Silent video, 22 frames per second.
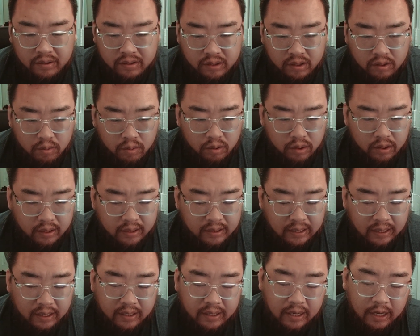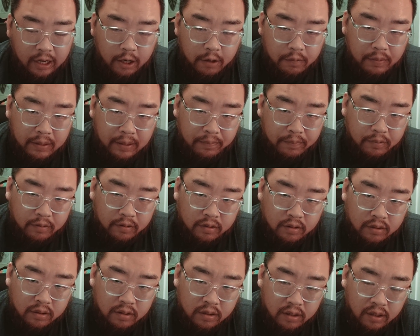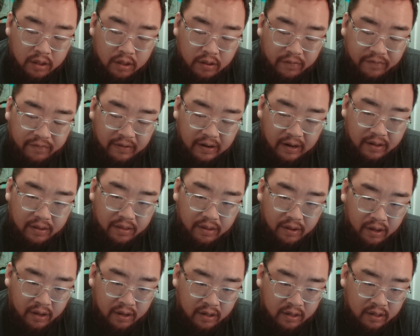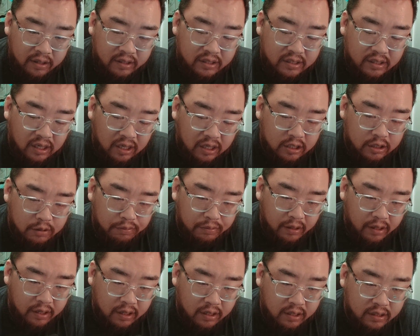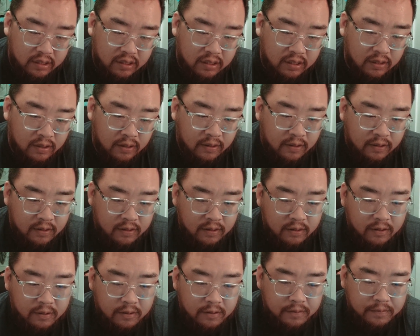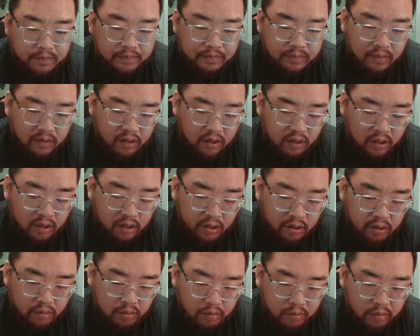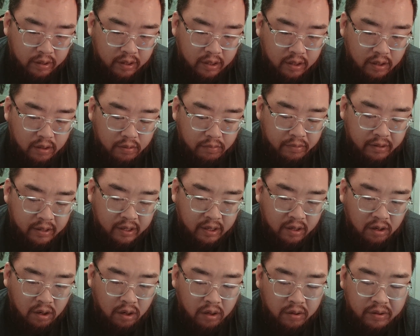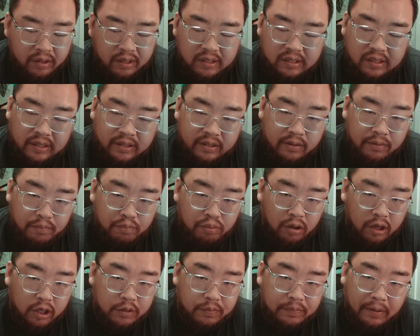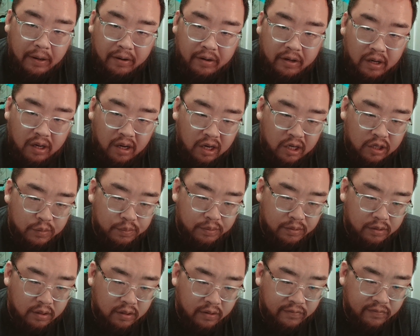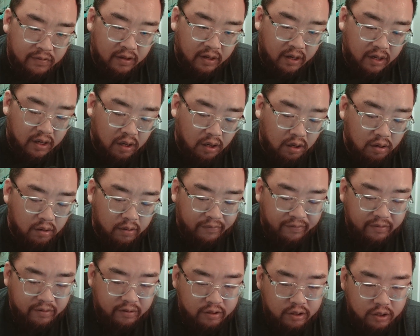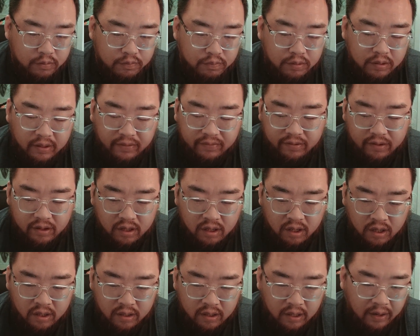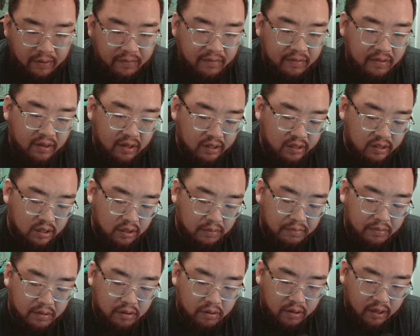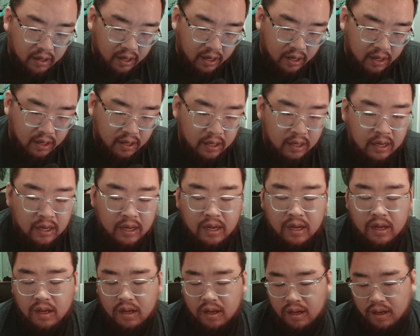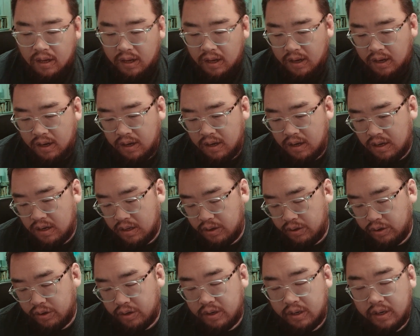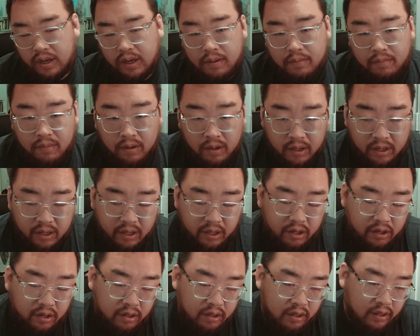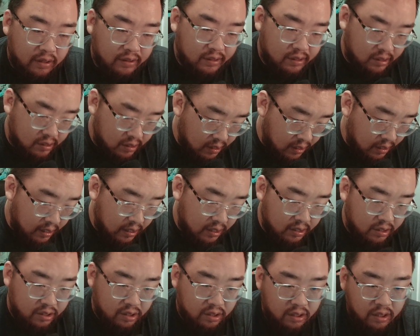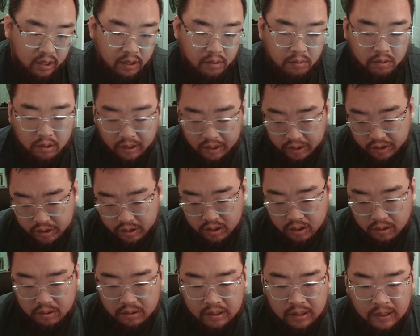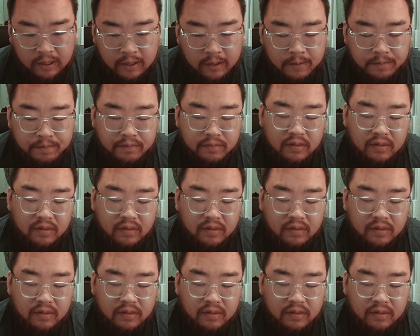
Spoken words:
are really dedicated people in their faith, and it sucks because we hear all these things of prosperity gospel of like, oh, if you just believe in God then everything's gonna be okay. and you're gonna get money, you're gonna get success, you're gonna get relationships.